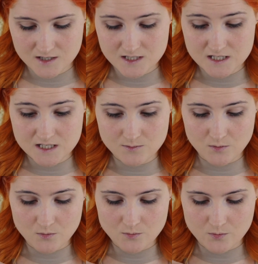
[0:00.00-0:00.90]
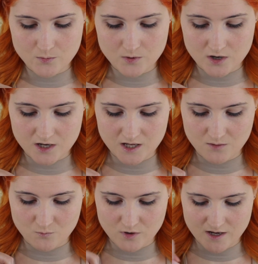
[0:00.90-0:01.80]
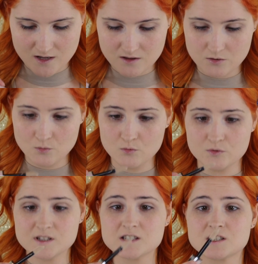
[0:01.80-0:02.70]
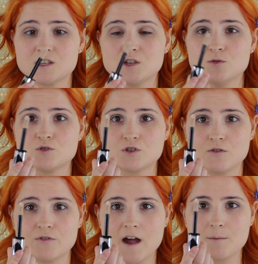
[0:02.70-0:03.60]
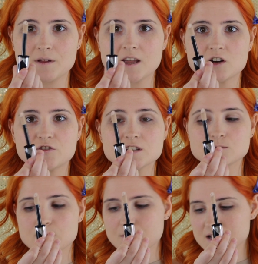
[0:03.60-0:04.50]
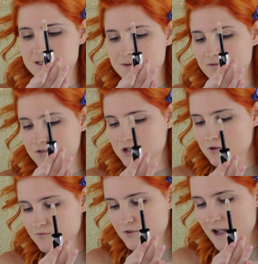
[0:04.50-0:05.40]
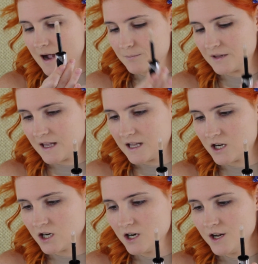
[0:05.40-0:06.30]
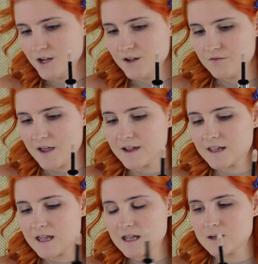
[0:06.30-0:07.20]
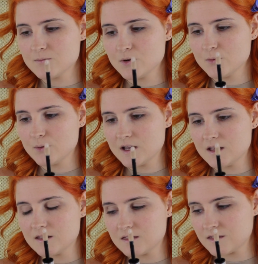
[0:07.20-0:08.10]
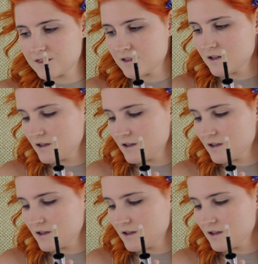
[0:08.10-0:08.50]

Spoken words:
see what we're working with. Oh, this is huge doe foot applicator. This reminds me of the doe foot applicator that came with